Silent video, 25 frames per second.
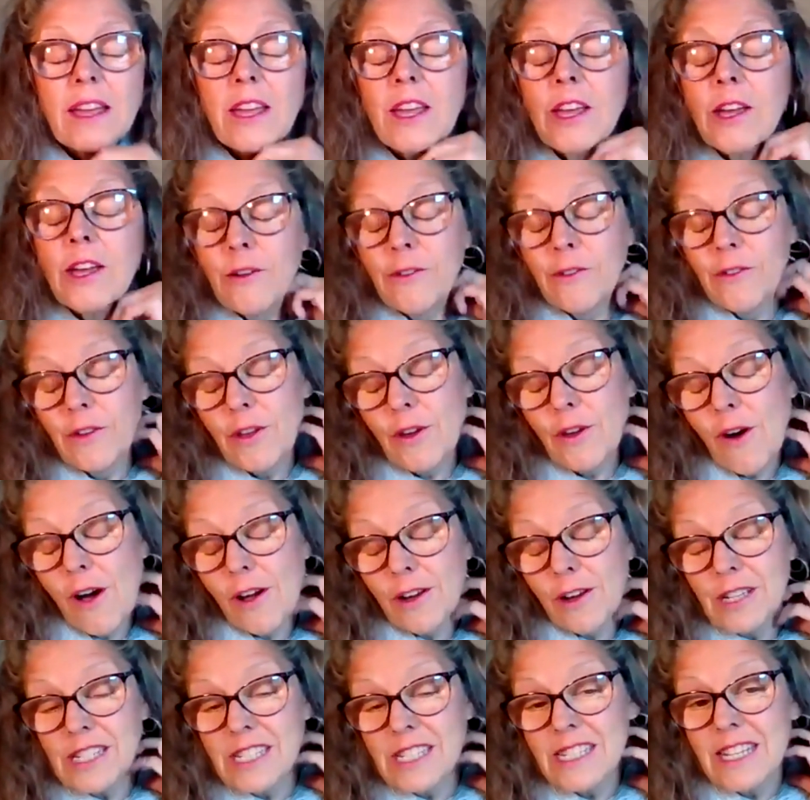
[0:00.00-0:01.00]
you for your
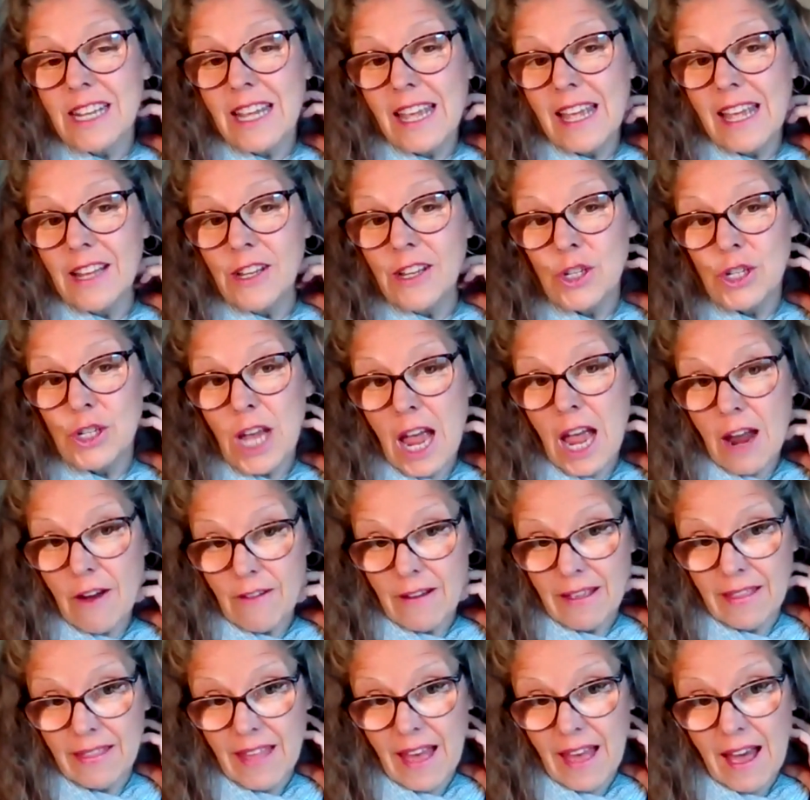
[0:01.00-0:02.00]
honesty in
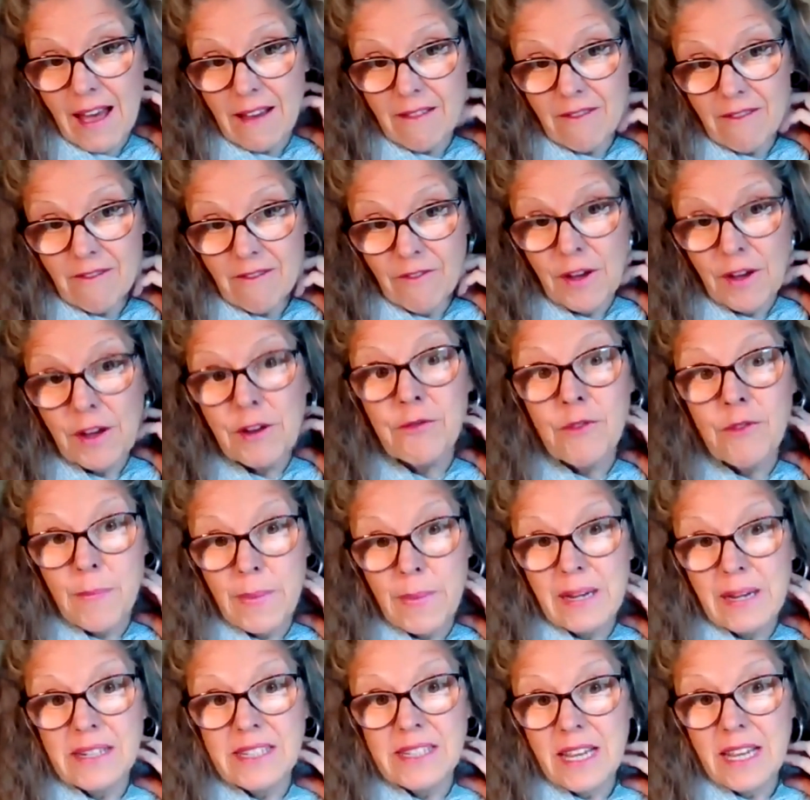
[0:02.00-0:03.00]
sharing that
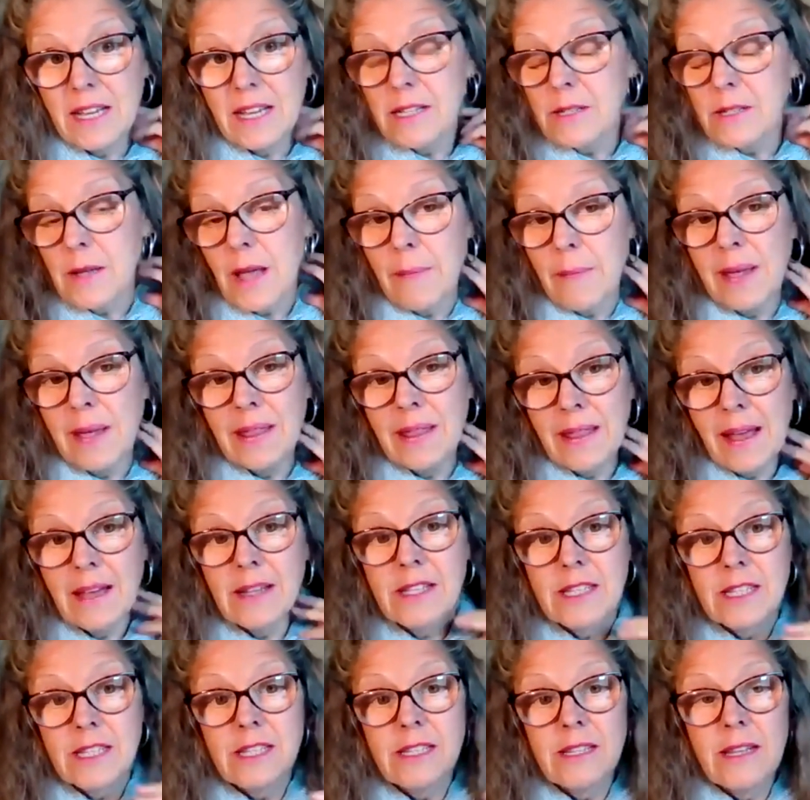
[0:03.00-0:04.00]
vulnerability, because I mean,
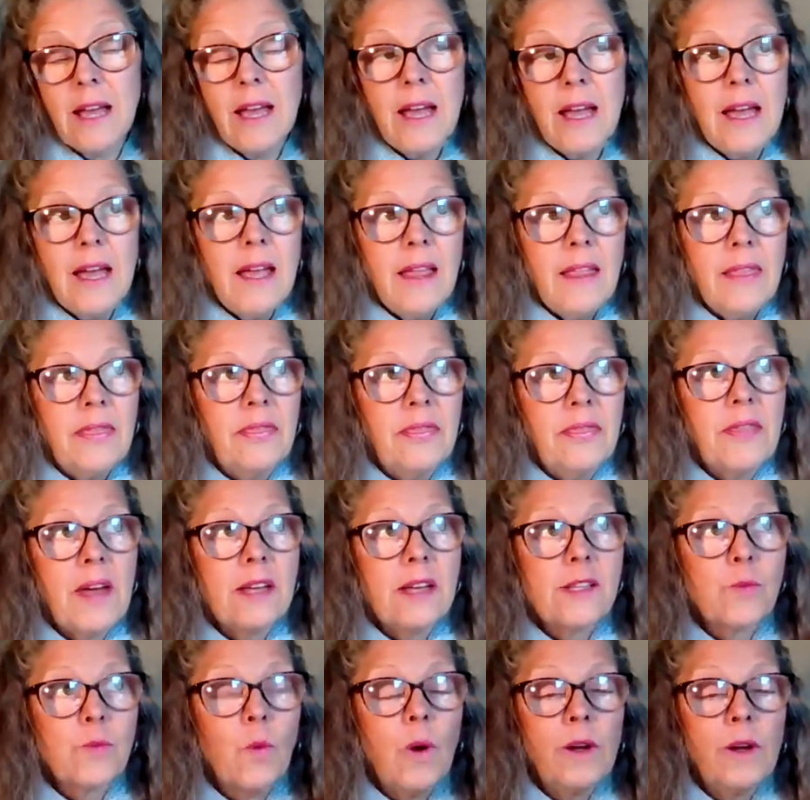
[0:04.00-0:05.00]
that's
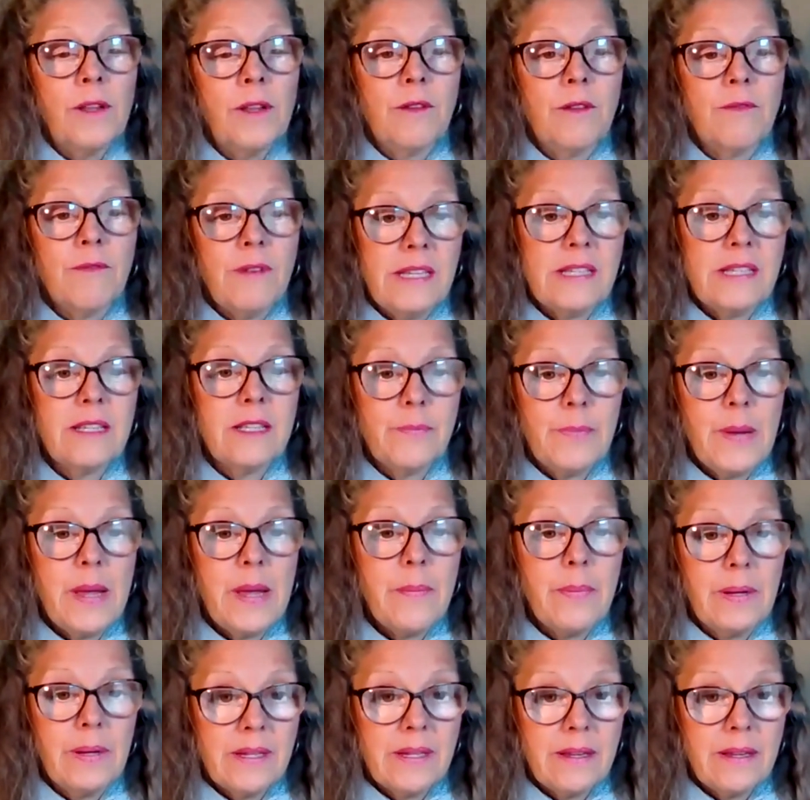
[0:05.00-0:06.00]
one of the reasons
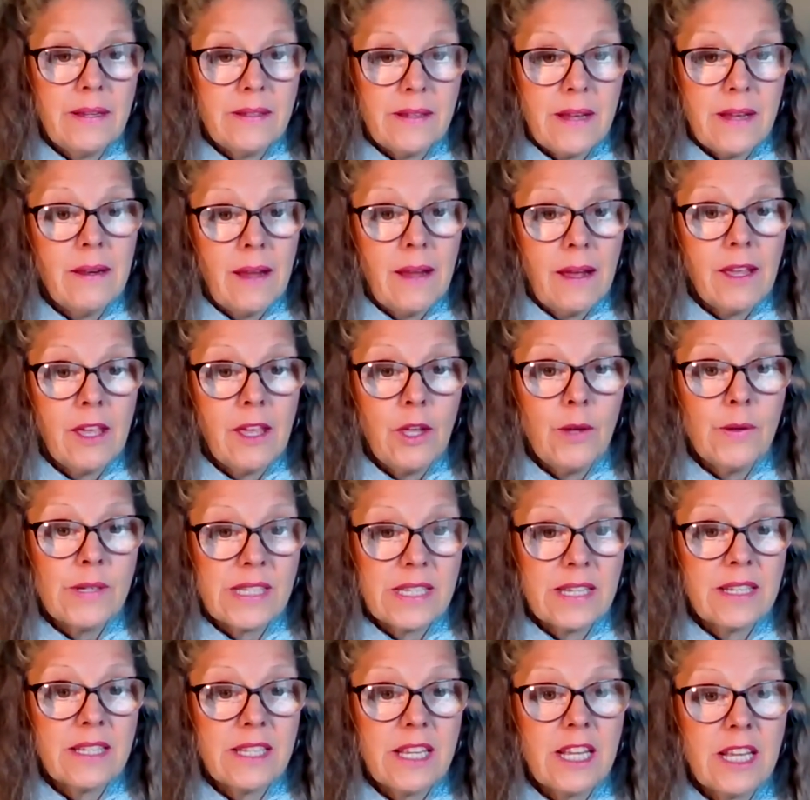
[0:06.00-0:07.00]
people like you are
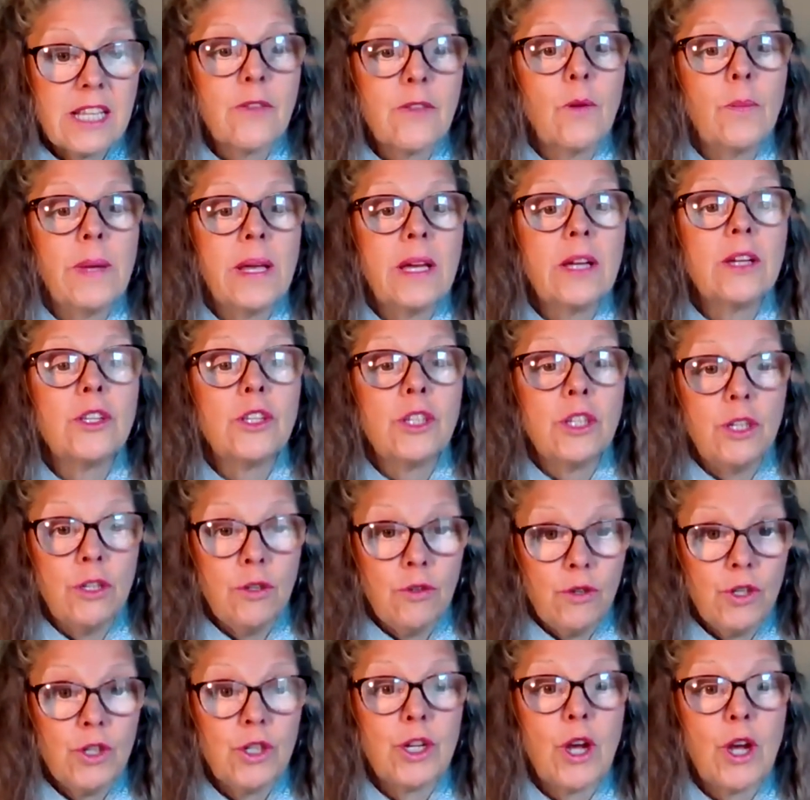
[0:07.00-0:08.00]
successful, because
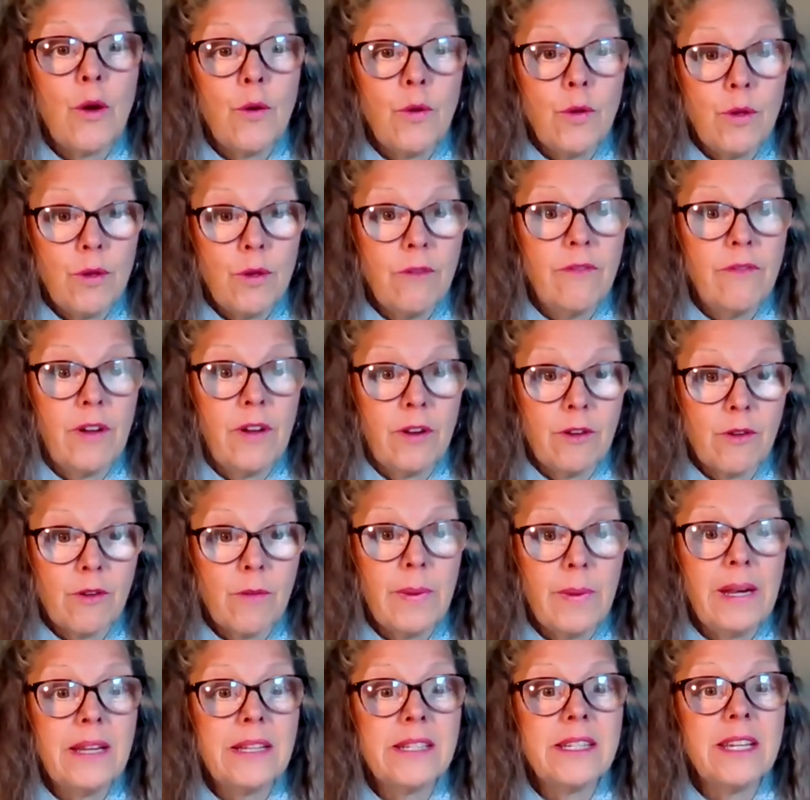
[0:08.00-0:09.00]
you show your
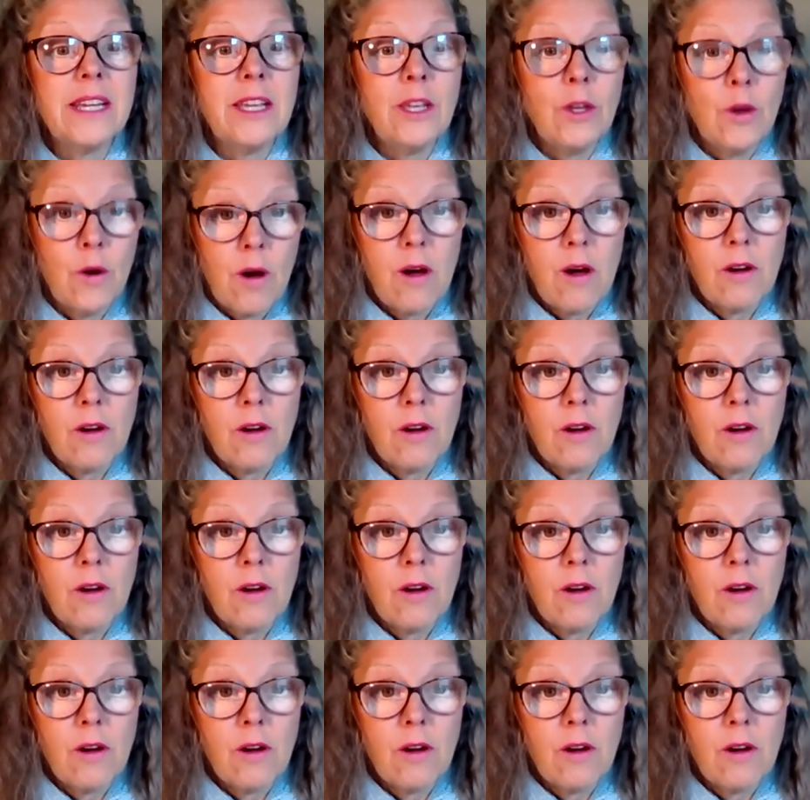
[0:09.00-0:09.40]
vulnerability, you're